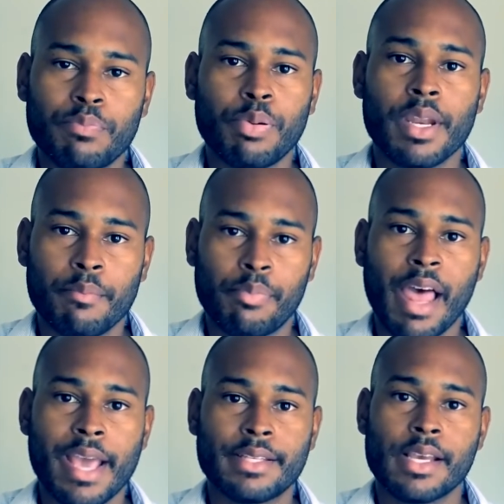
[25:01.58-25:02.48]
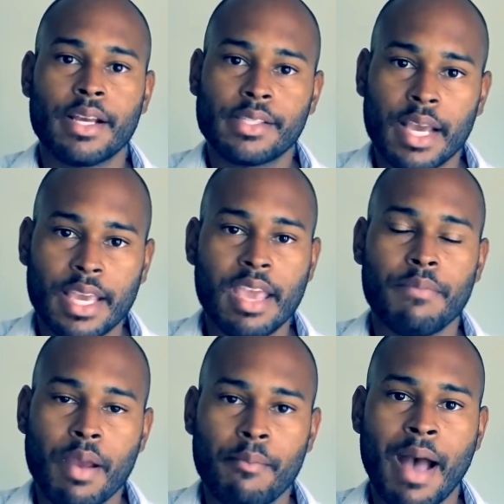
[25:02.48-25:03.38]
was put in place to
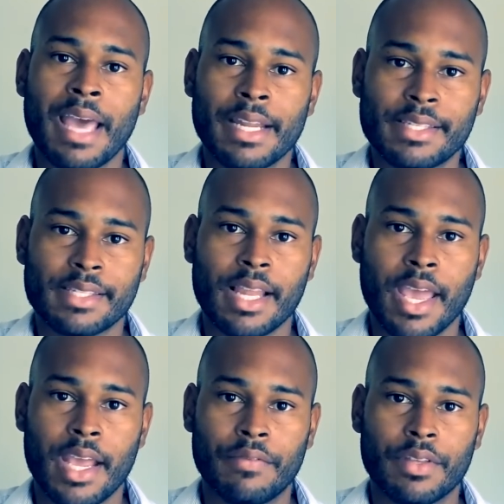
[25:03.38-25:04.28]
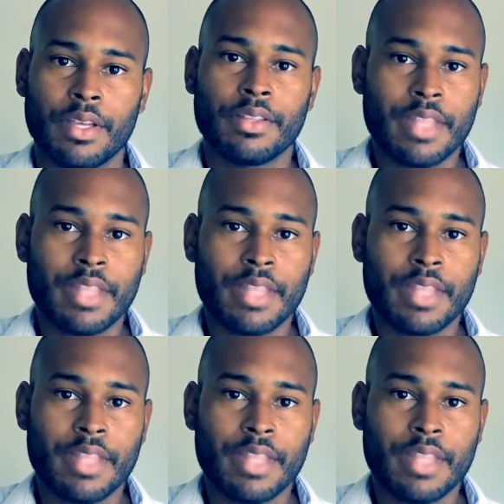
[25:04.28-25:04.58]
keep your mind enslaved.